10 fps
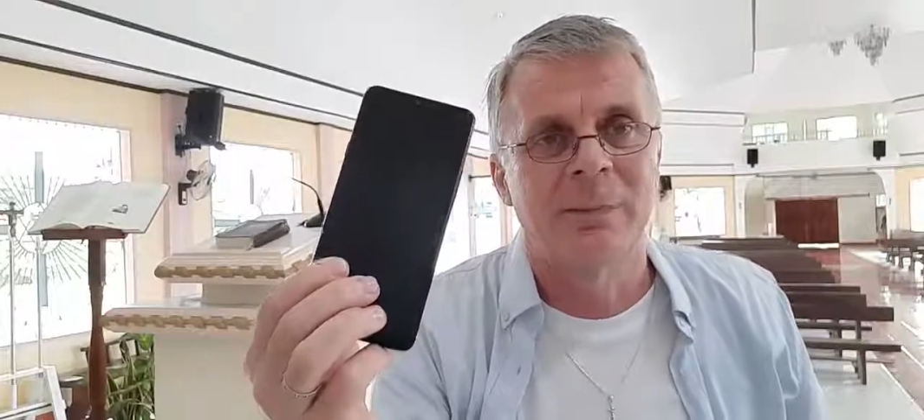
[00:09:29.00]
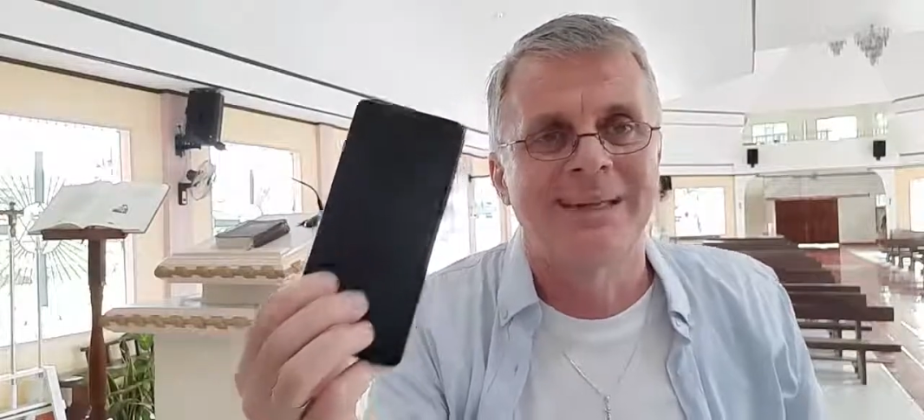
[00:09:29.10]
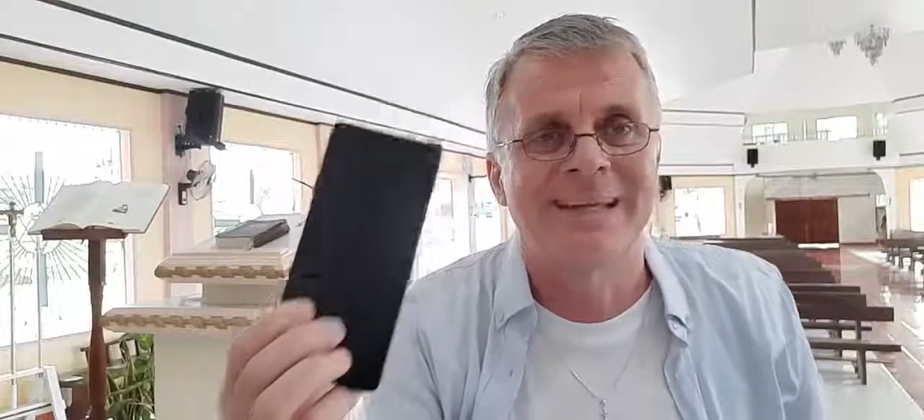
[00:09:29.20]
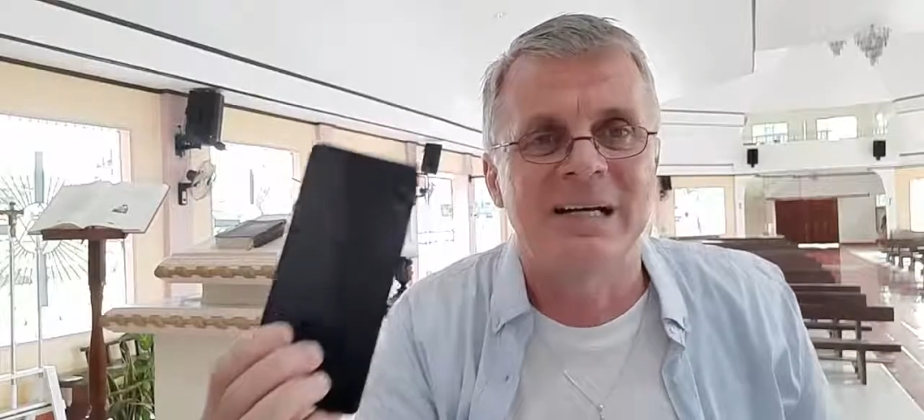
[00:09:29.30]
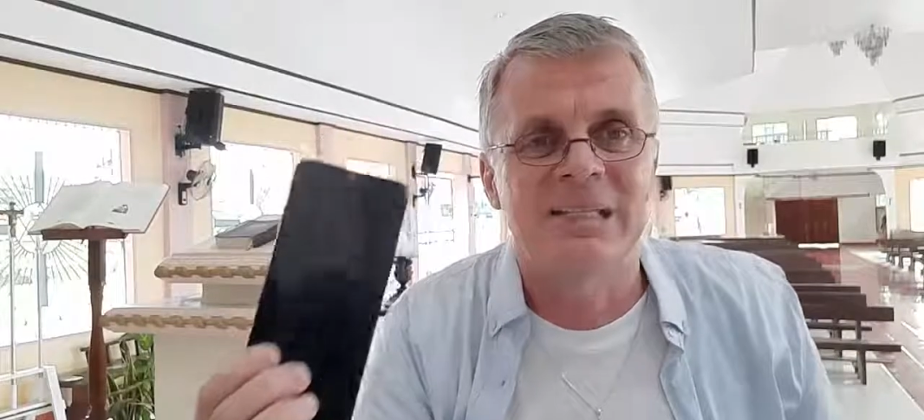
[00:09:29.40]

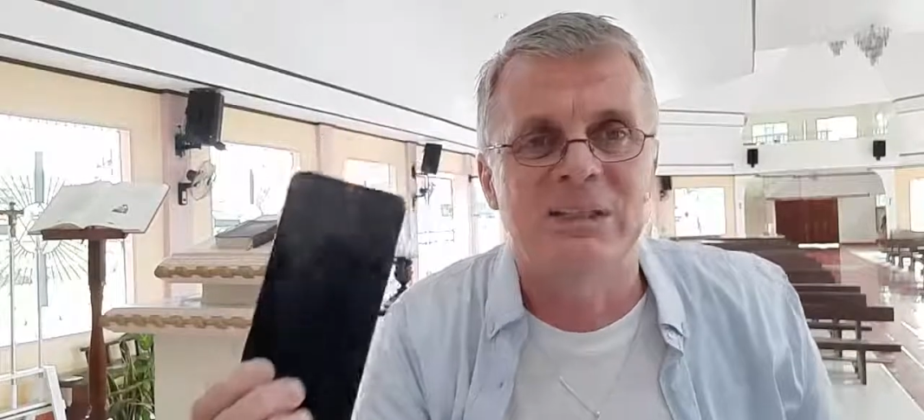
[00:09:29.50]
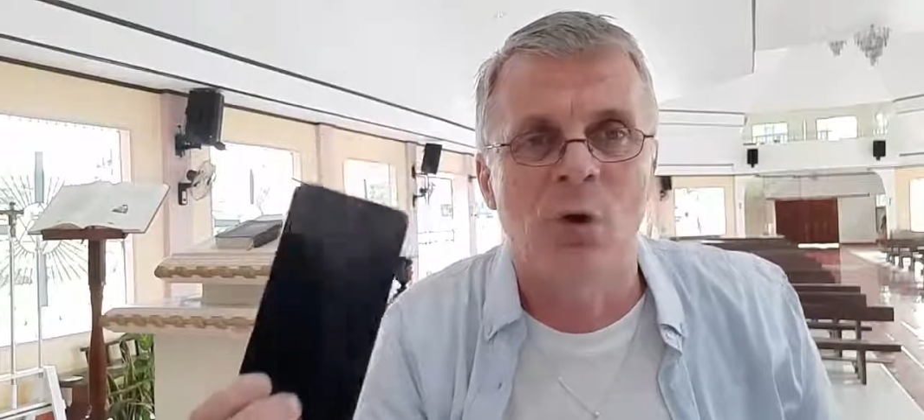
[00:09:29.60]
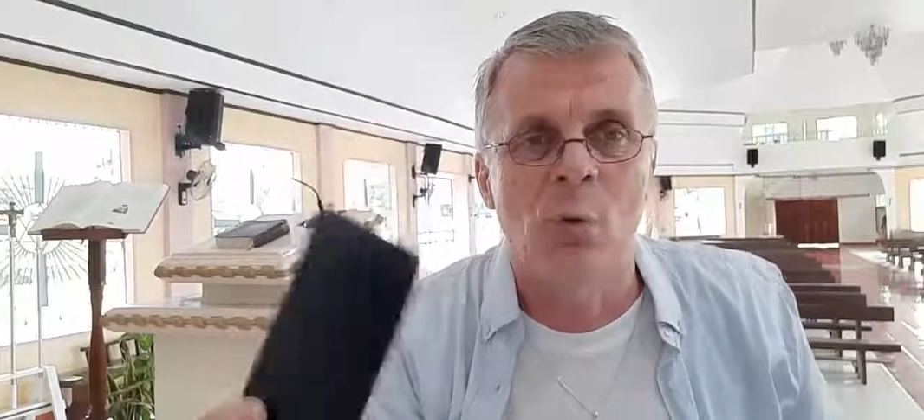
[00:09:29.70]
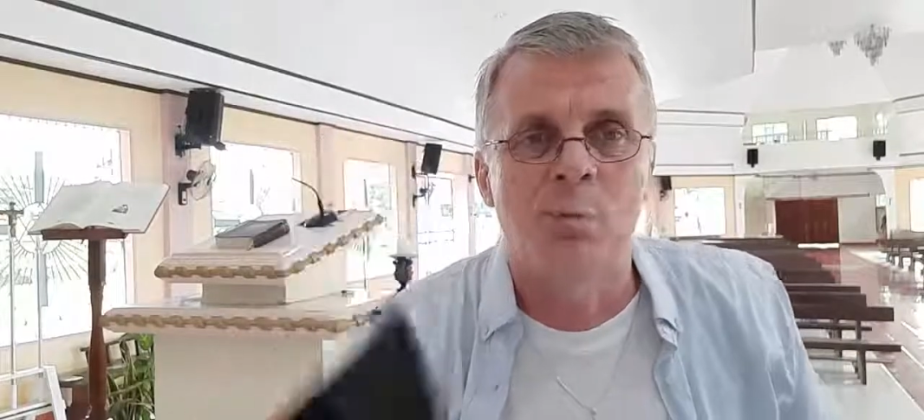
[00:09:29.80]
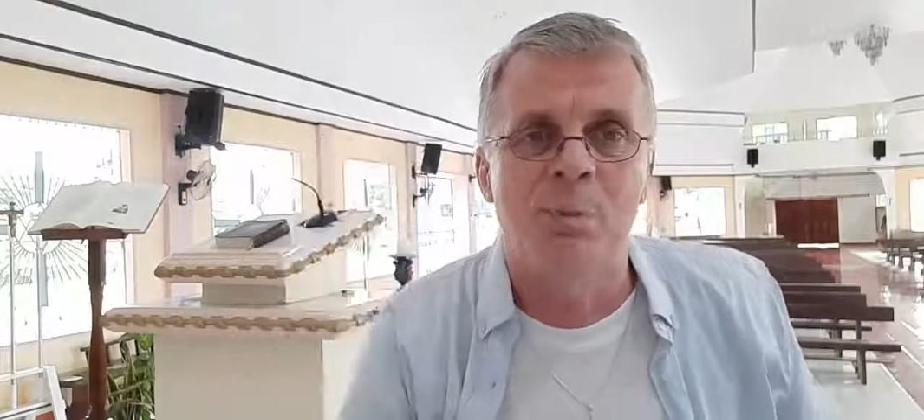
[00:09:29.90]
But there
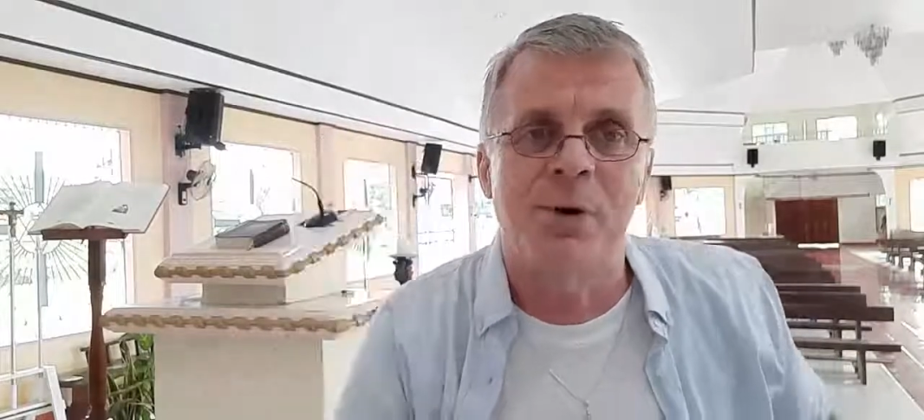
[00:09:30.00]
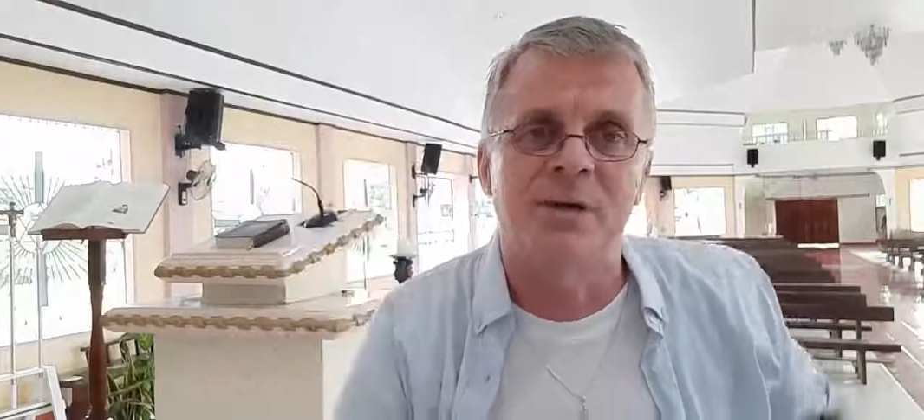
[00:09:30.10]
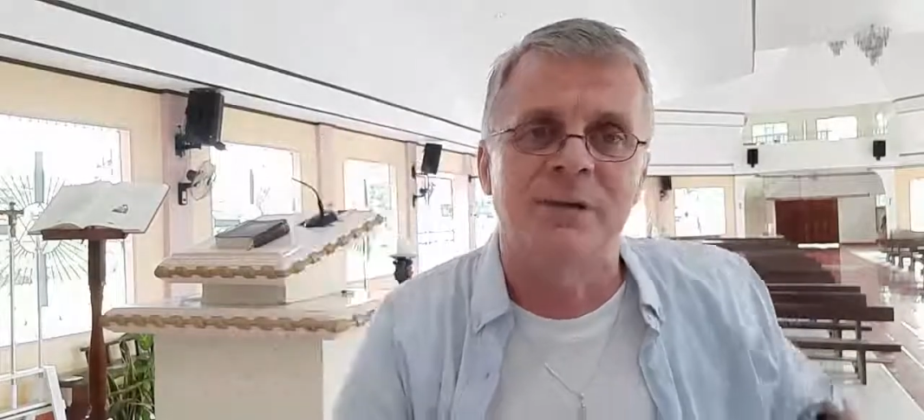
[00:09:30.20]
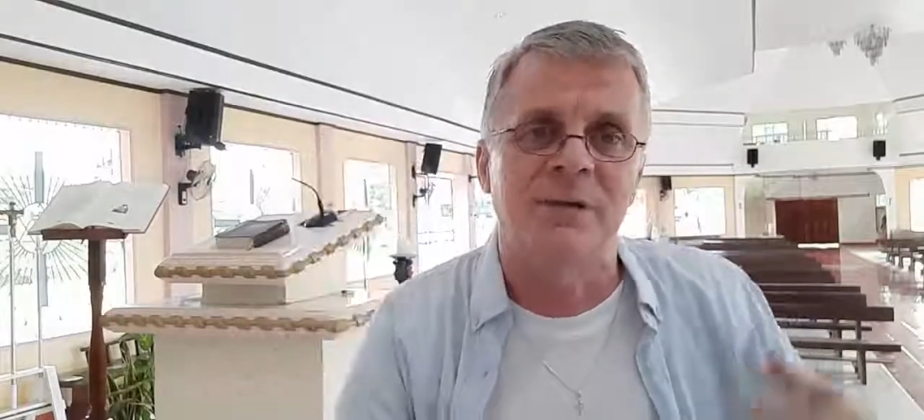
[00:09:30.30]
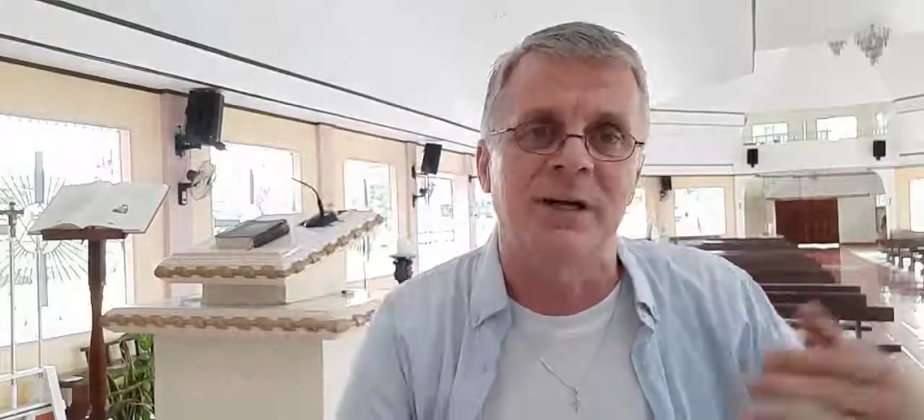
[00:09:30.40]
is no
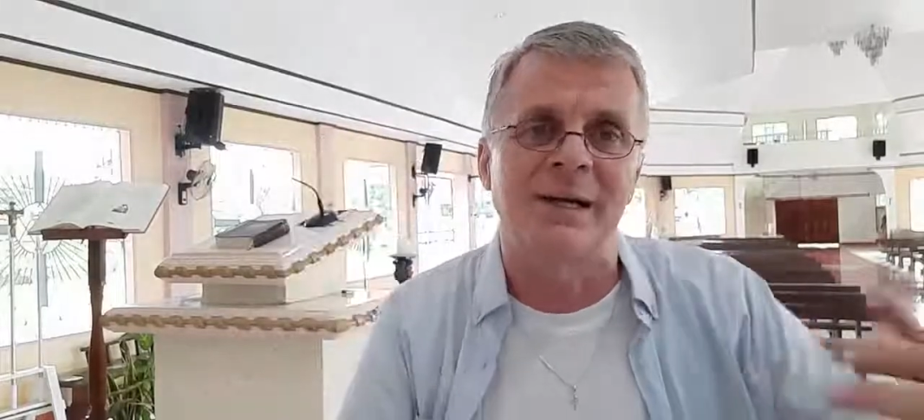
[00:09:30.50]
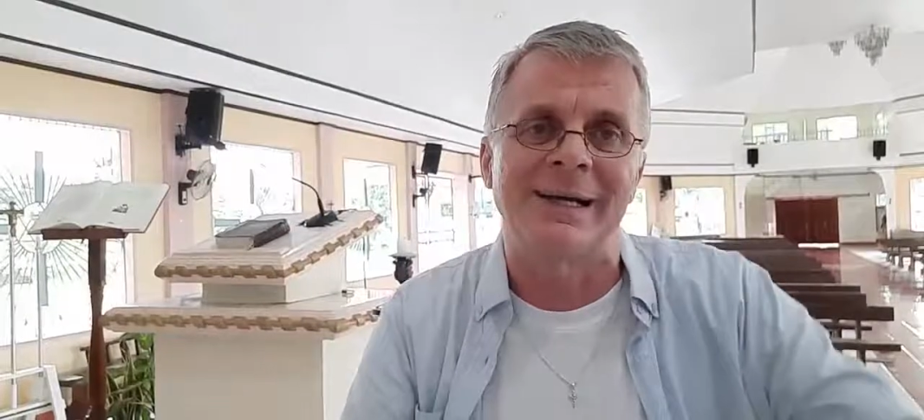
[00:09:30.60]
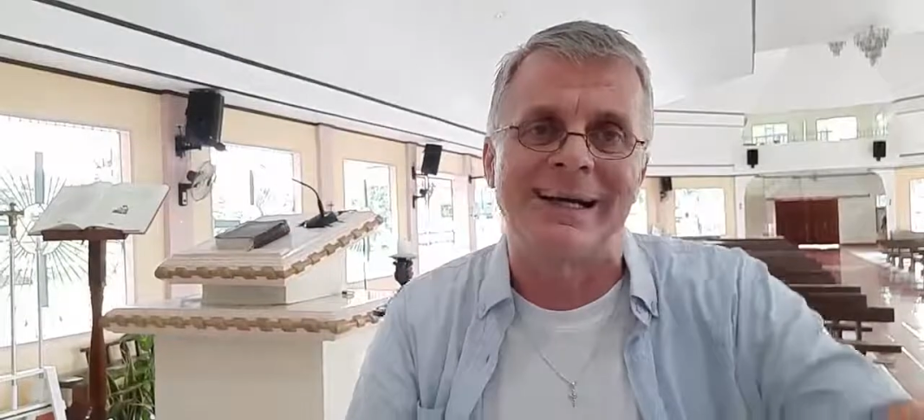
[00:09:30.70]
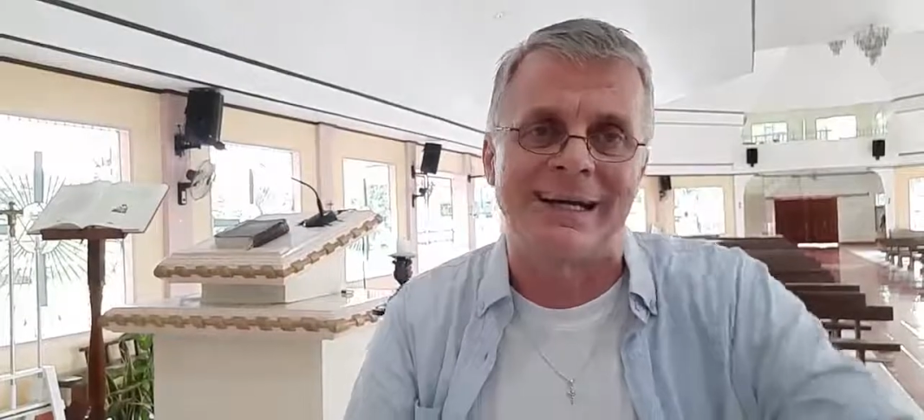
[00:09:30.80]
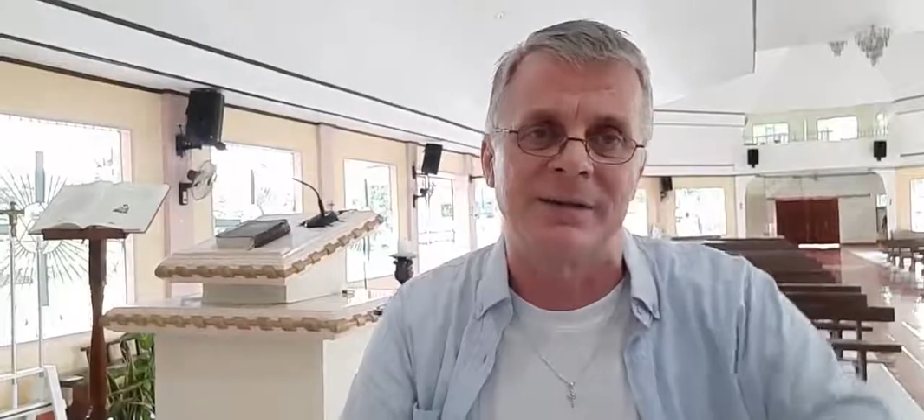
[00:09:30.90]
personal
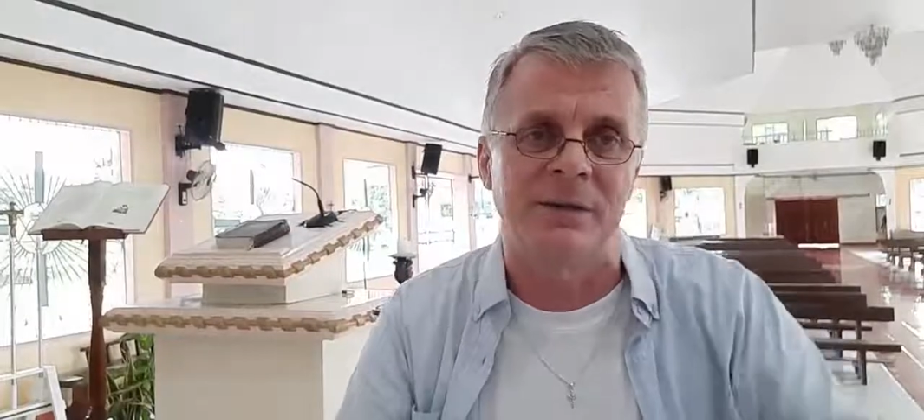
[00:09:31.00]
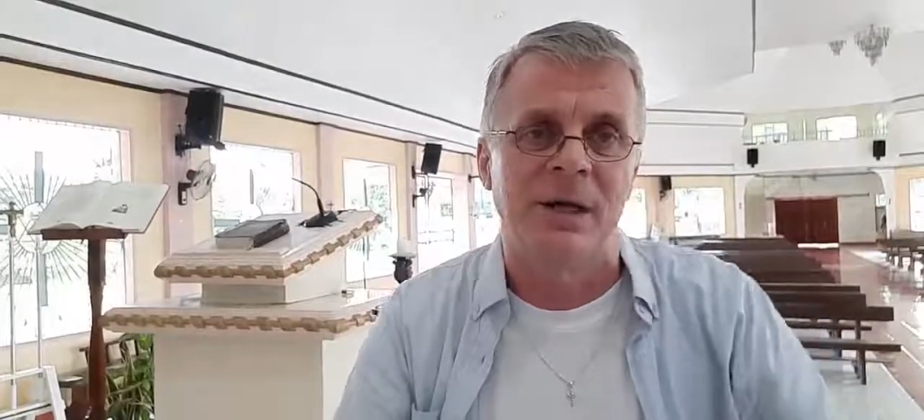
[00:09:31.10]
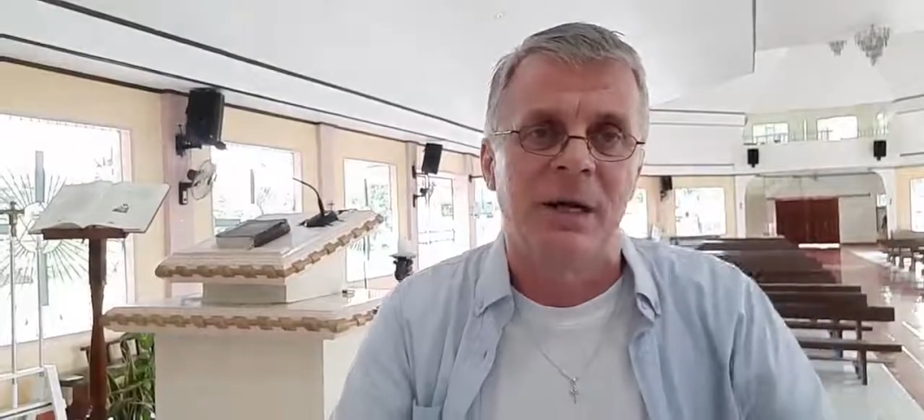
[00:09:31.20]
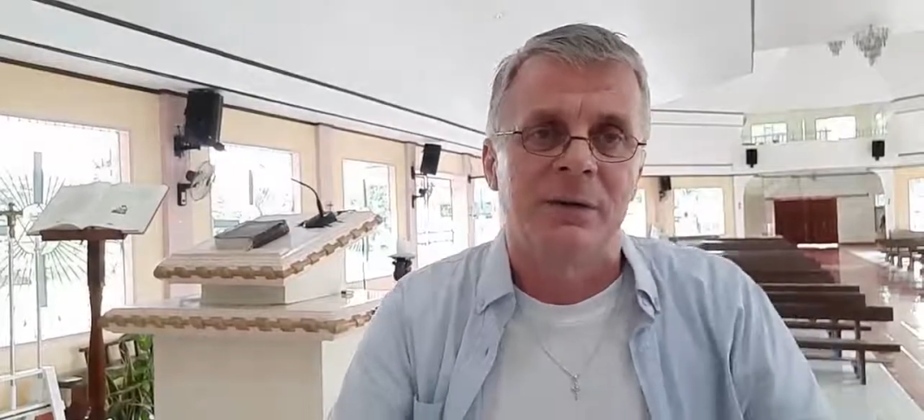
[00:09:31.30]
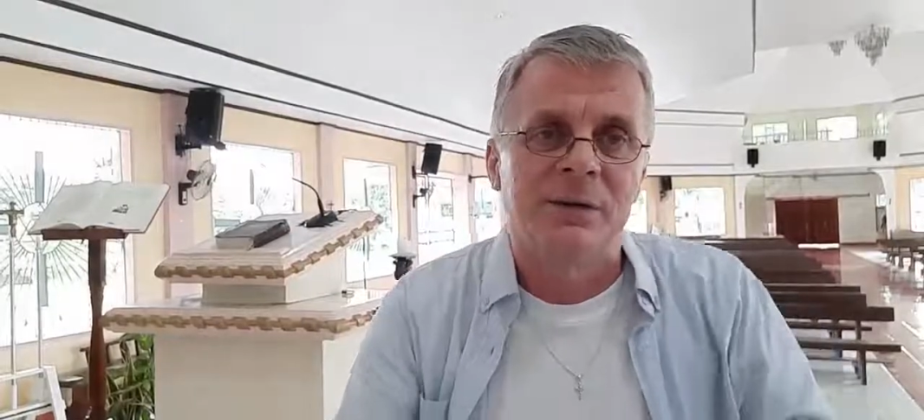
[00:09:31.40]
encounter.